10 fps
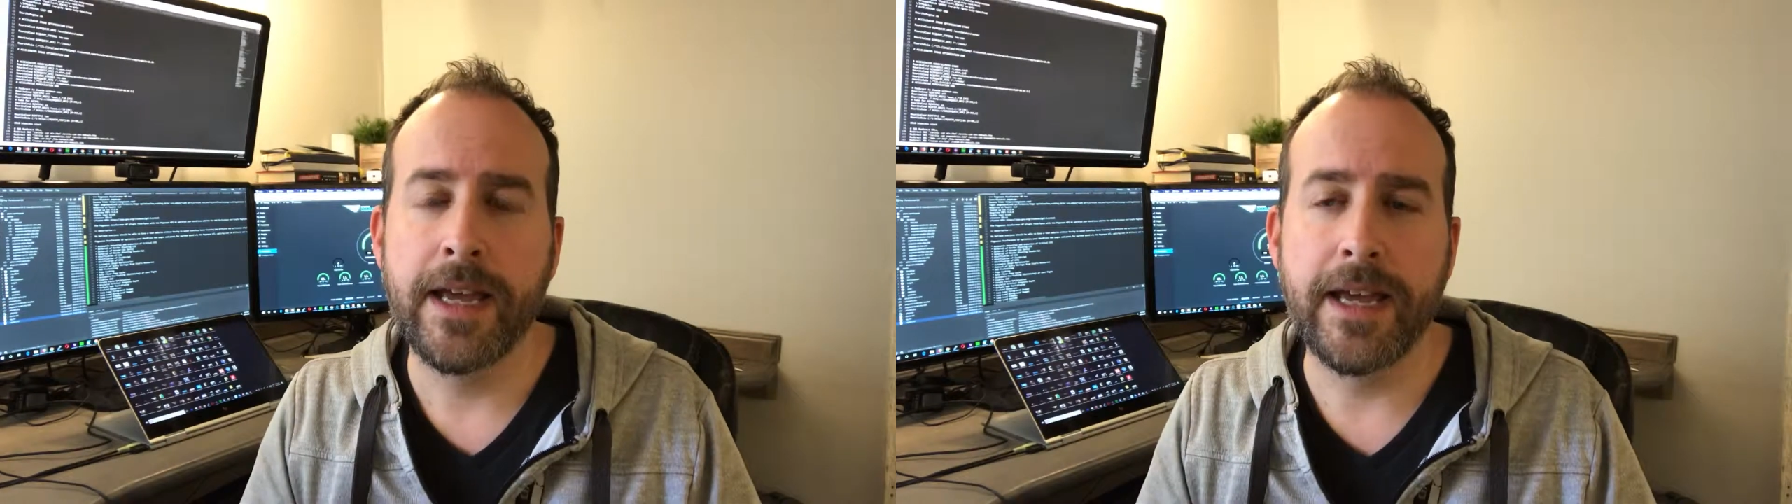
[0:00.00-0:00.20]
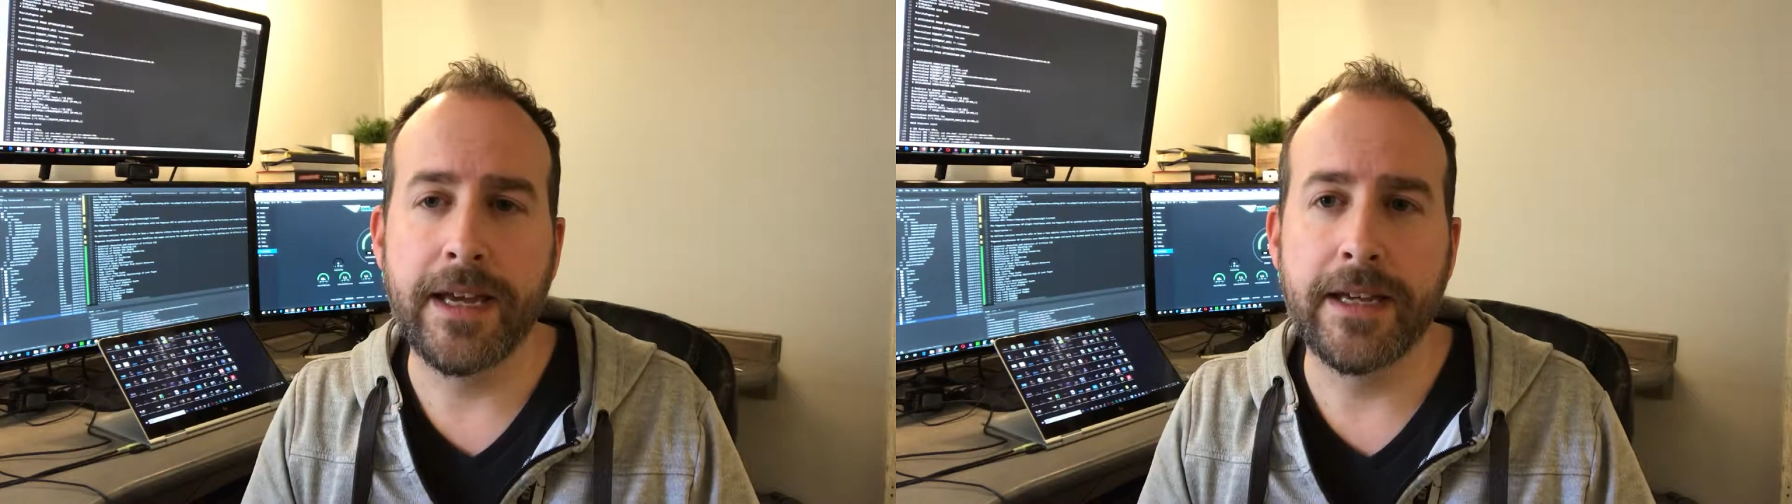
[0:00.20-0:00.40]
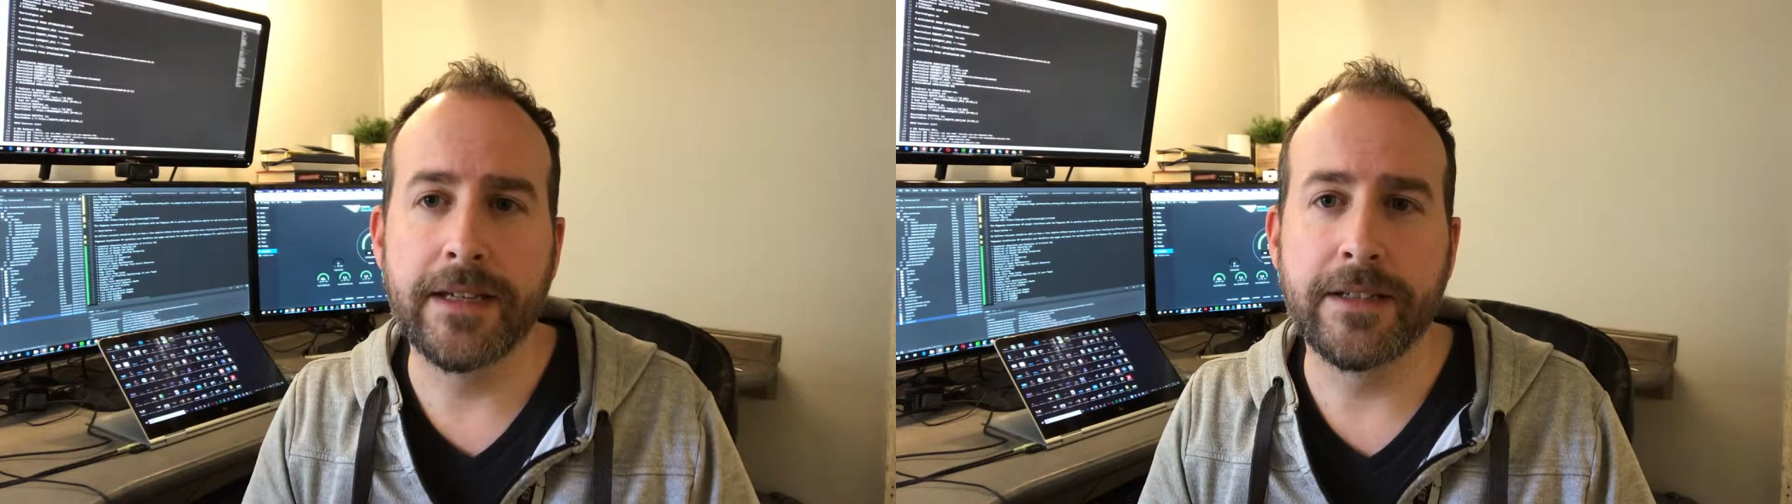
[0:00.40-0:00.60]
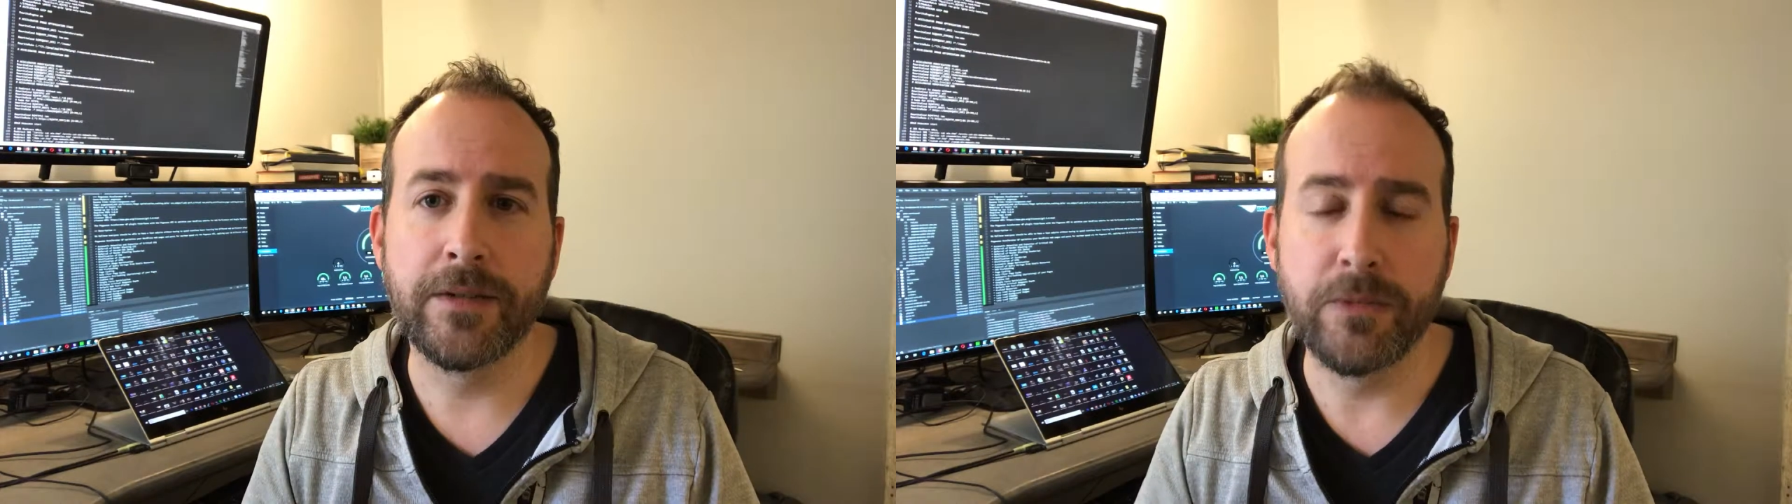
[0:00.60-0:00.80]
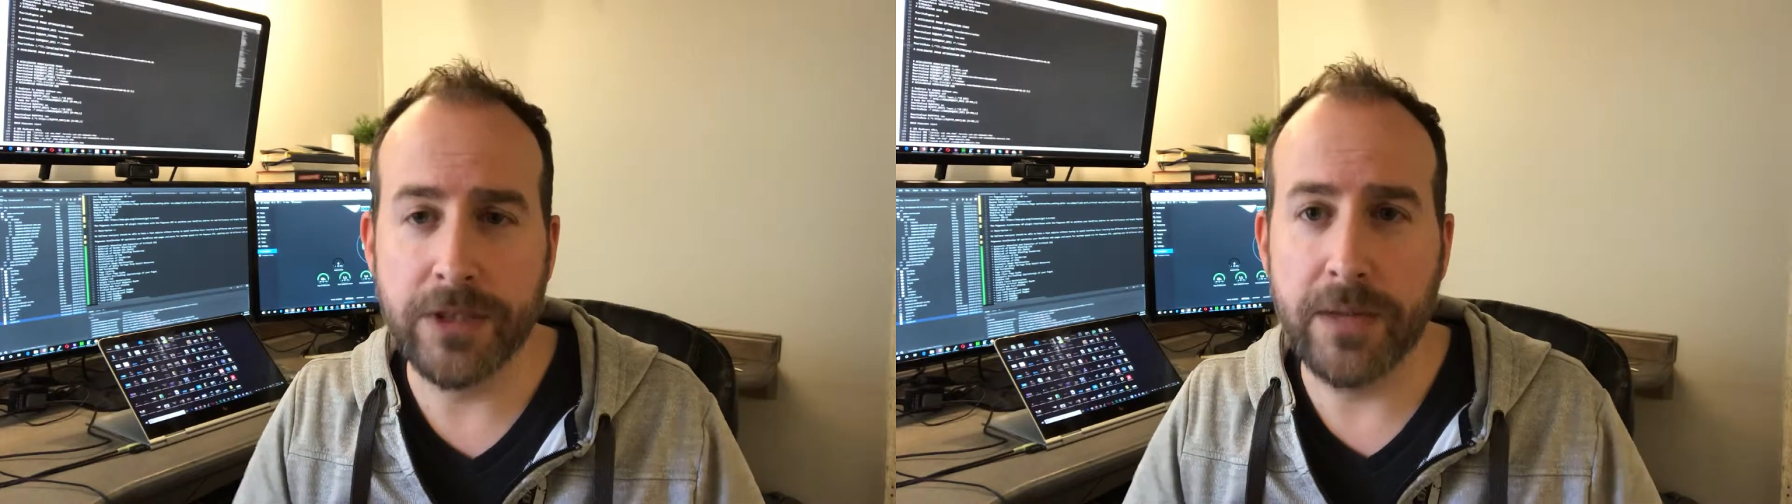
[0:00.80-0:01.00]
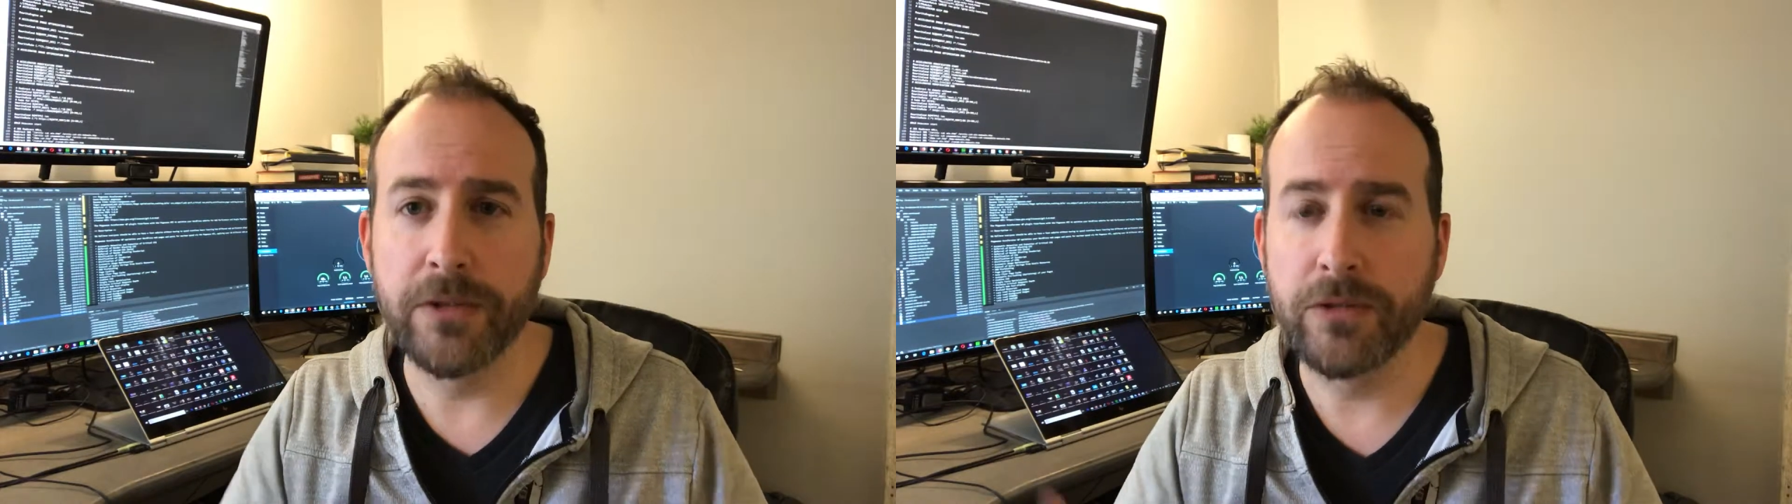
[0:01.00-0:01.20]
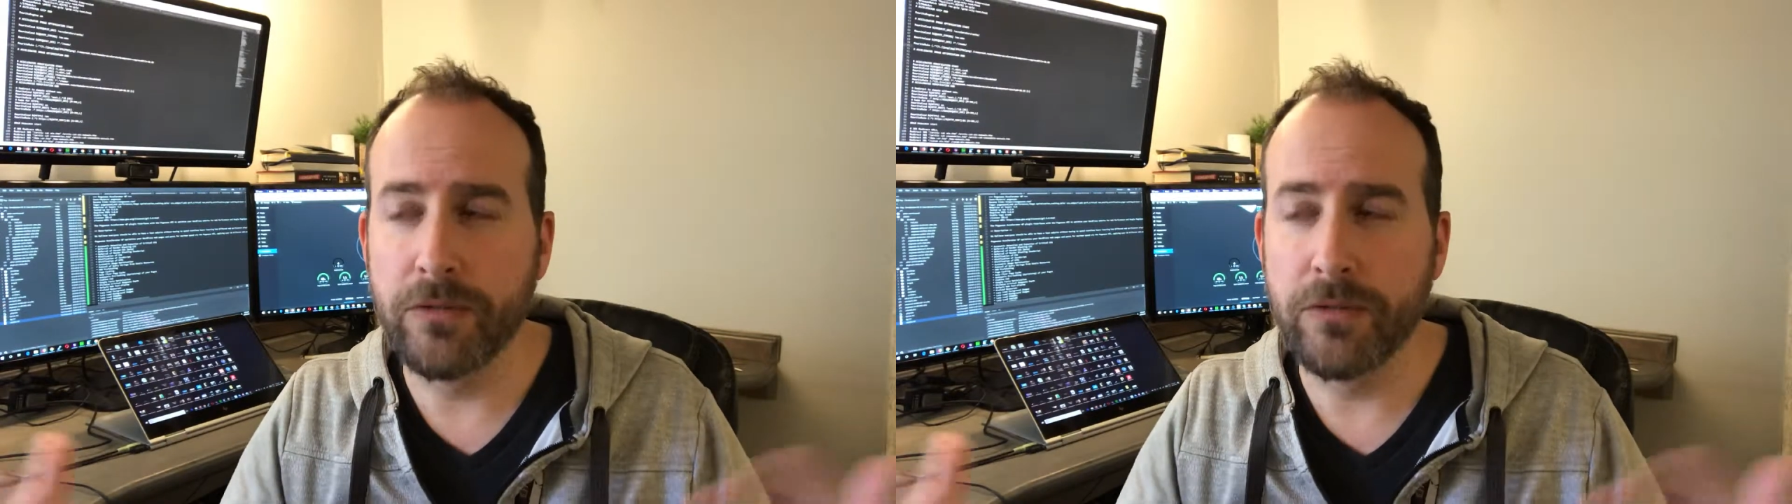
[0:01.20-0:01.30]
and was able to